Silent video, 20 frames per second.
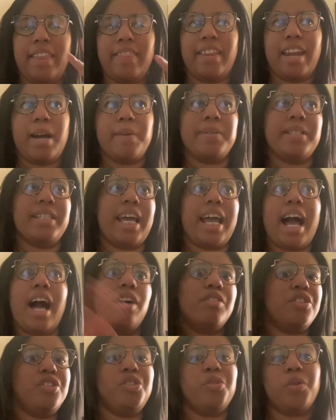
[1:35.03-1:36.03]
And then I was like,
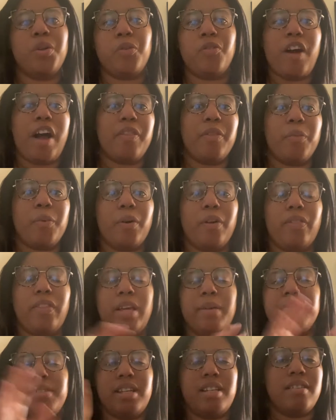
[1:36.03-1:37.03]
I'll just do an around the world
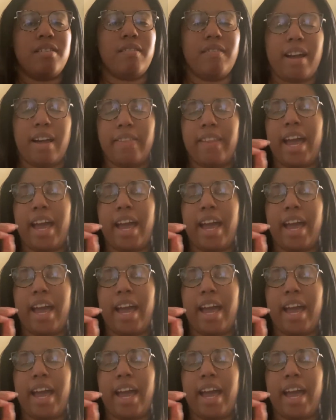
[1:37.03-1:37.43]
theme centered around